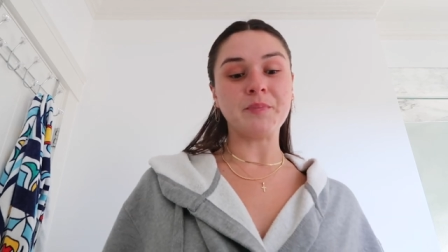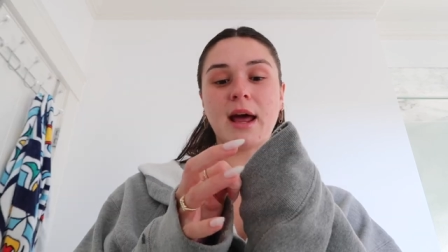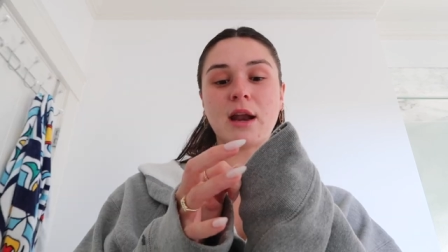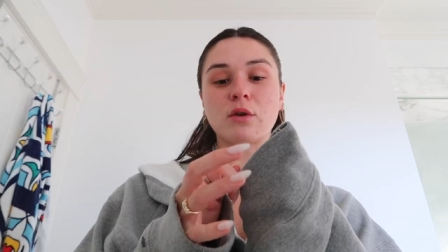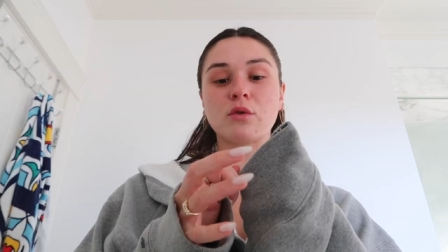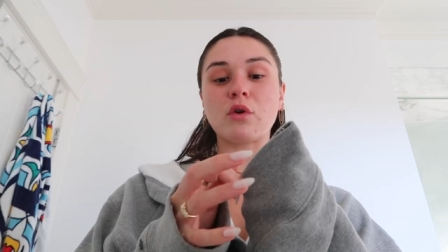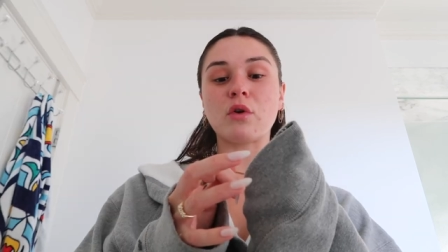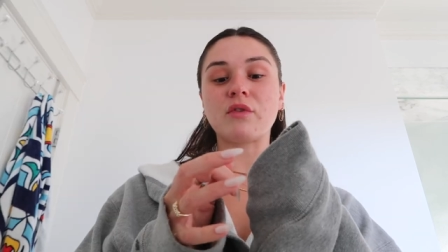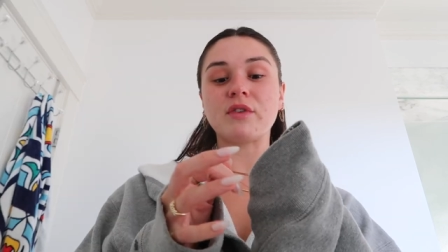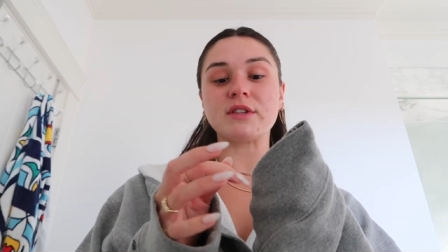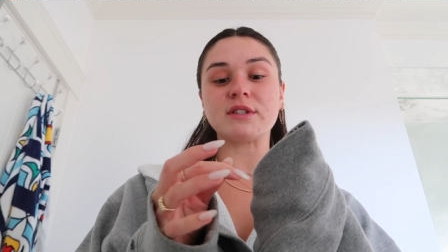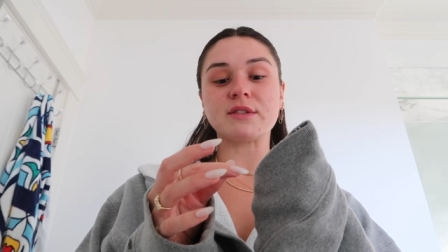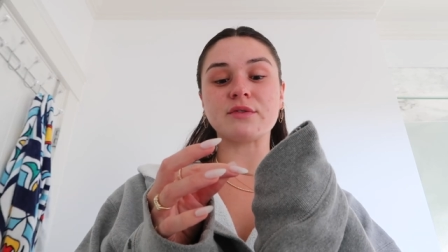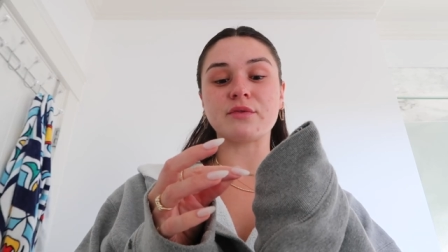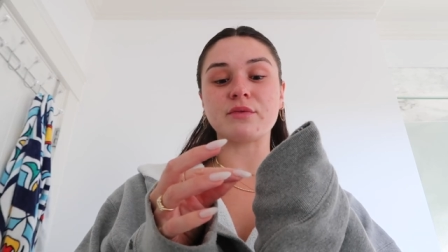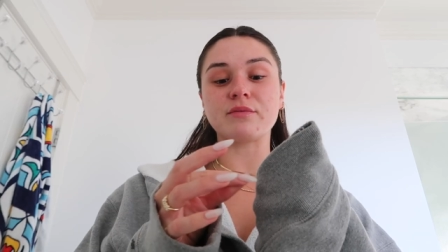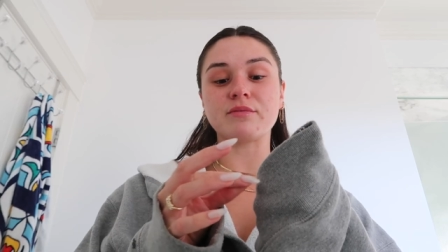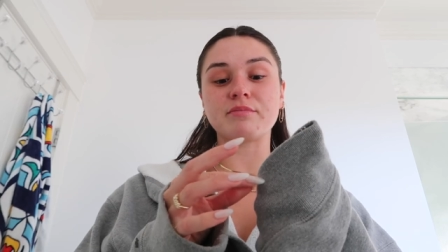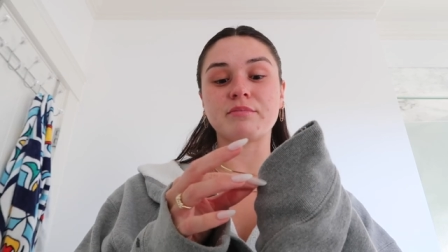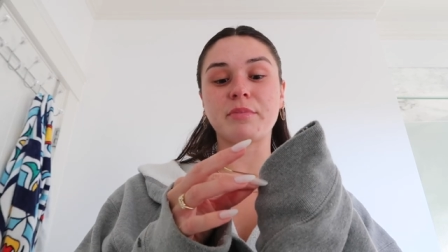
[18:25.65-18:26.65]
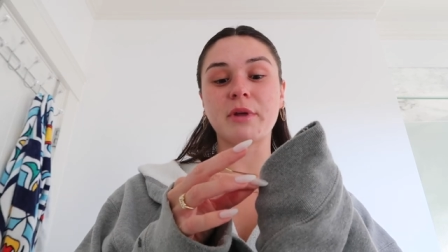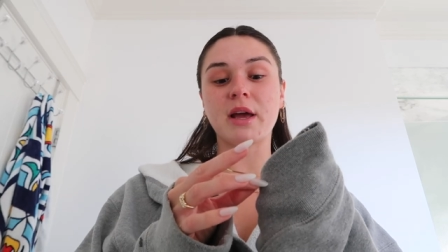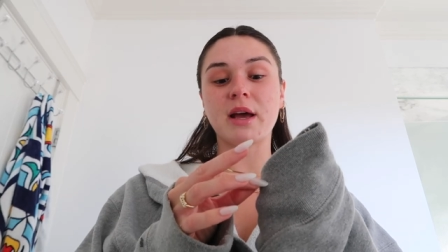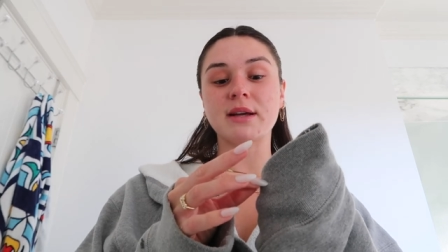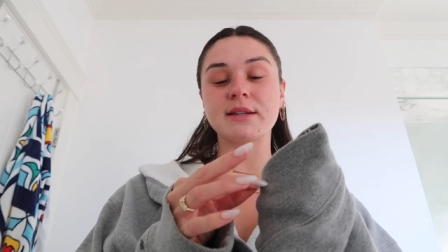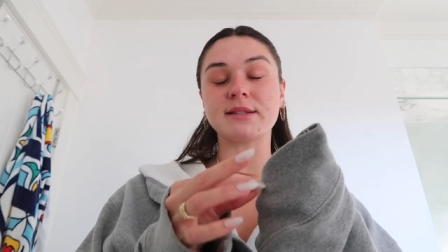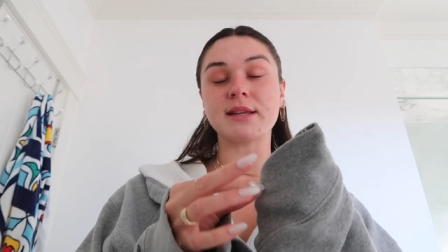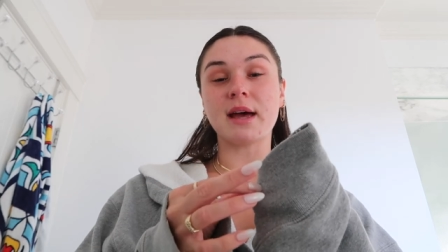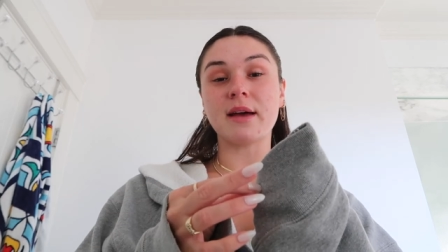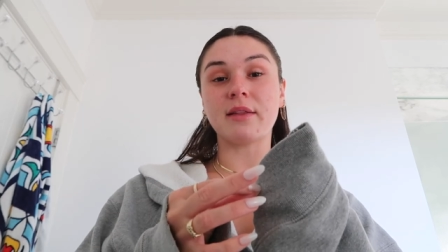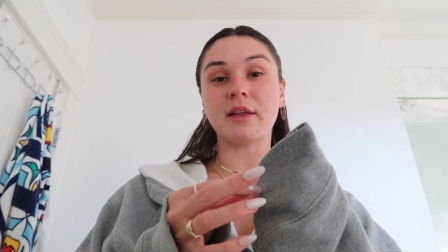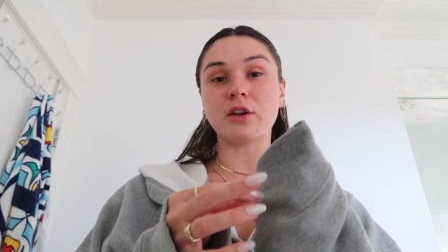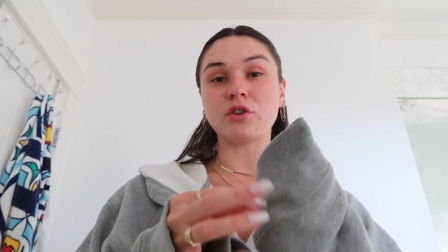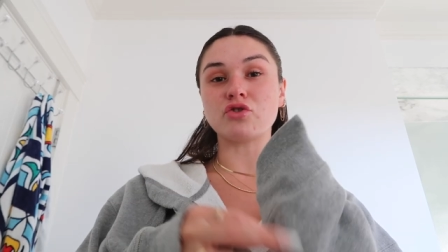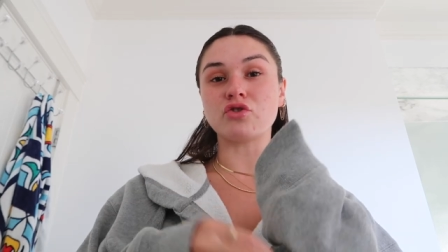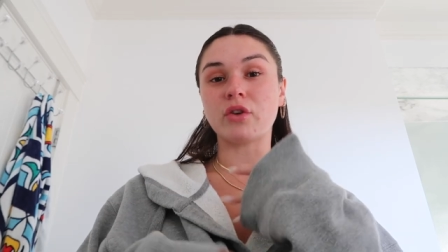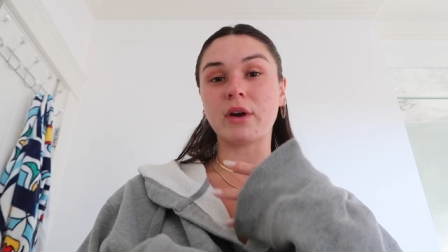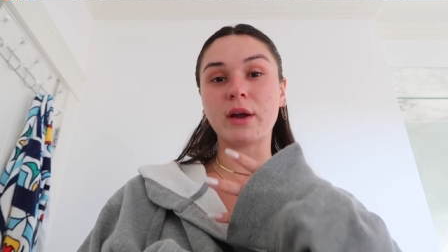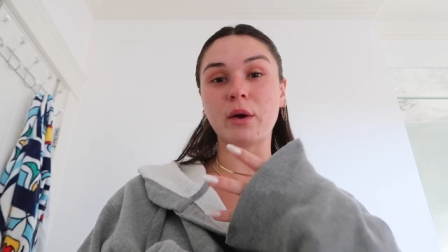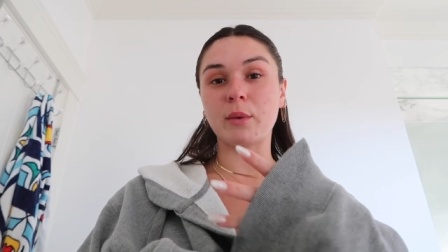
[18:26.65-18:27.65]
I don't know if it's because I like
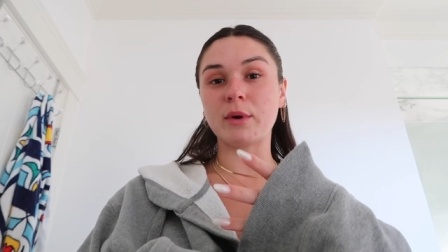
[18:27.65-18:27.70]
drank